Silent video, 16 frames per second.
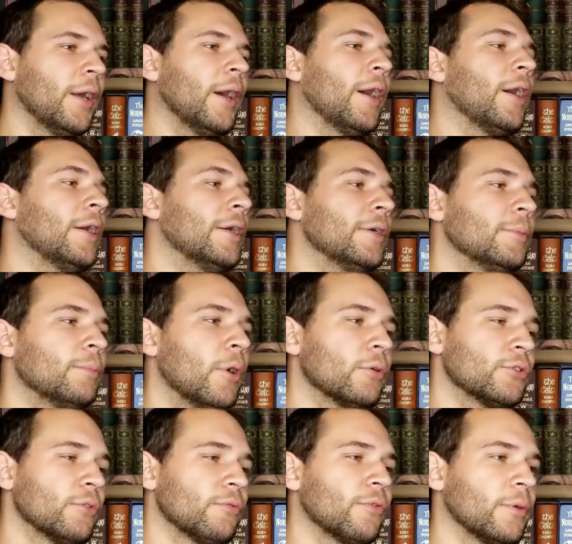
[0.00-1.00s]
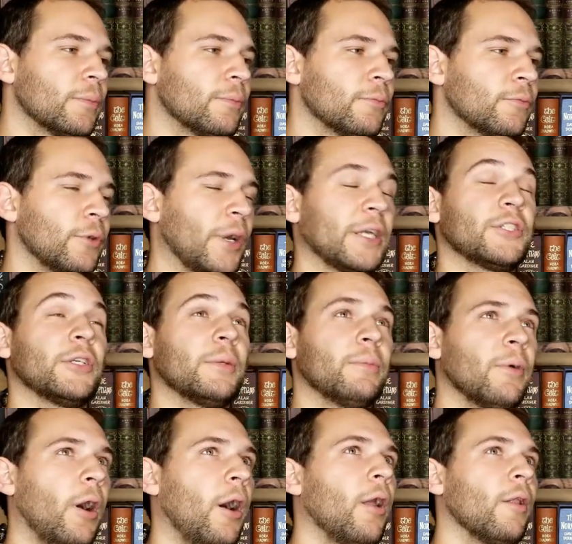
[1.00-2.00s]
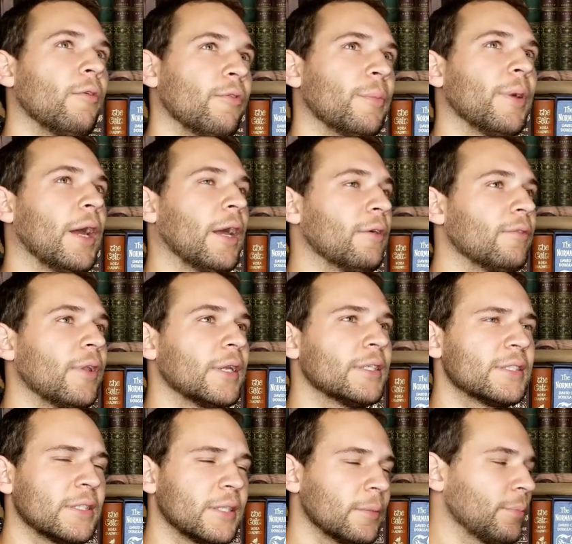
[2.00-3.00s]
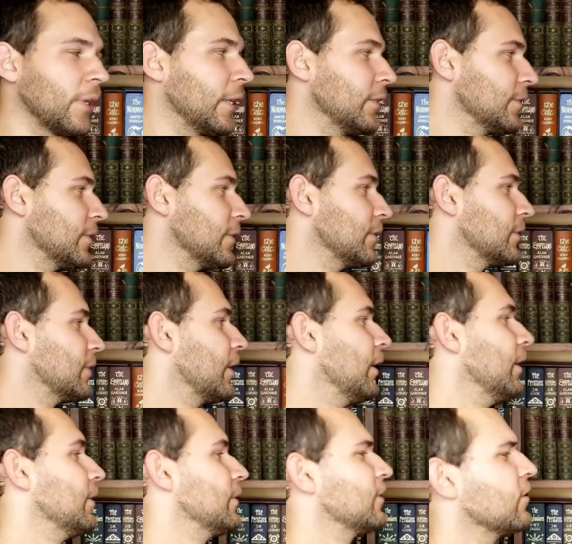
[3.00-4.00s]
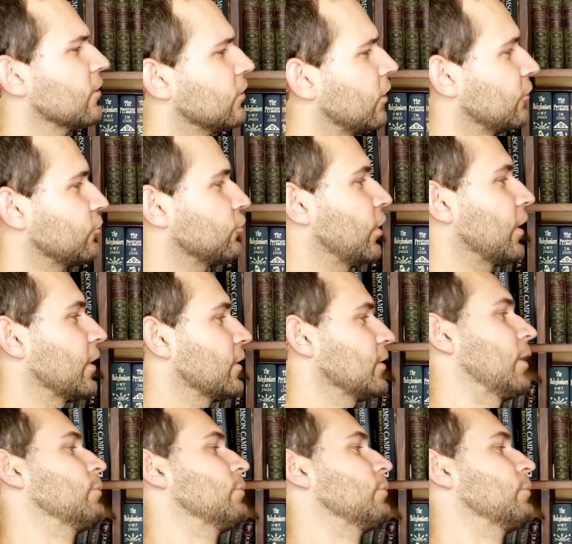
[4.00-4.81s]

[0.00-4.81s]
Uh, most of them, well, actually, all of them have like slip cases instead of dust jackets.